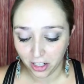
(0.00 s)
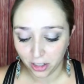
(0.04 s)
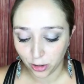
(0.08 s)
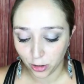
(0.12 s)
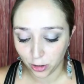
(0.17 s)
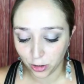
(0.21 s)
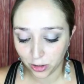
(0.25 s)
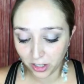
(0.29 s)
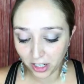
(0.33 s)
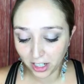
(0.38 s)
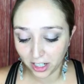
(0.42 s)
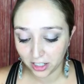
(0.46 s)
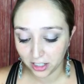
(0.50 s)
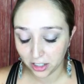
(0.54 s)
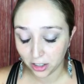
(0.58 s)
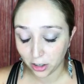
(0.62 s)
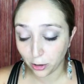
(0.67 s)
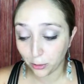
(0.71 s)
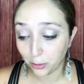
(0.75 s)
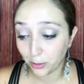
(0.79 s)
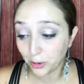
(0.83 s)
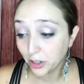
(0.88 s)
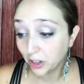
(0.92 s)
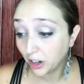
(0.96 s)
So try not to
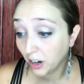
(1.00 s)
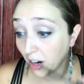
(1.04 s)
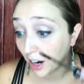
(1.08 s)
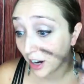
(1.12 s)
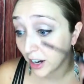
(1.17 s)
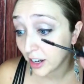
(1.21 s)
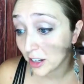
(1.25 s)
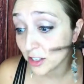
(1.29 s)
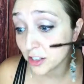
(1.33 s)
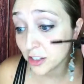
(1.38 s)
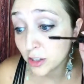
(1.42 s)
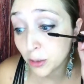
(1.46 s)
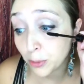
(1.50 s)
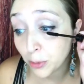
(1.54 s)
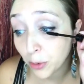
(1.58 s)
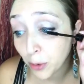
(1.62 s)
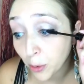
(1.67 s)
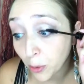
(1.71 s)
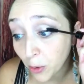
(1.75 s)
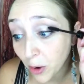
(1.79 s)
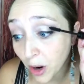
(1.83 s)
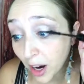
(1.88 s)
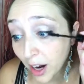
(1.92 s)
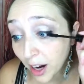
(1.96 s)
open your eyes
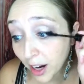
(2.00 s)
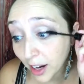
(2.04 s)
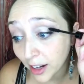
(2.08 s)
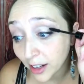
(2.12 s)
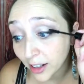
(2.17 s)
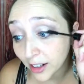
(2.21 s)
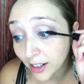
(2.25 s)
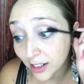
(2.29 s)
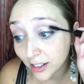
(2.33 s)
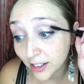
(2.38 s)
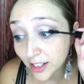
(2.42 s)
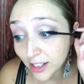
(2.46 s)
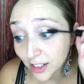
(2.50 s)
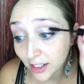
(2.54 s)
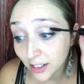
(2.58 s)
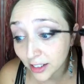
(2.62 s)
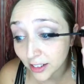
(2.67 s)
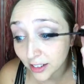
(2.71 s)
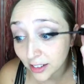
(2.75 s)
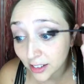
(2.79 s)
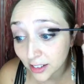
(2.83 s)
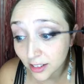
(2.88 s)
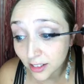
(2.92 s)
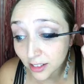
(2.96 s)
super wide
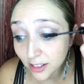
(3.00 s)
until,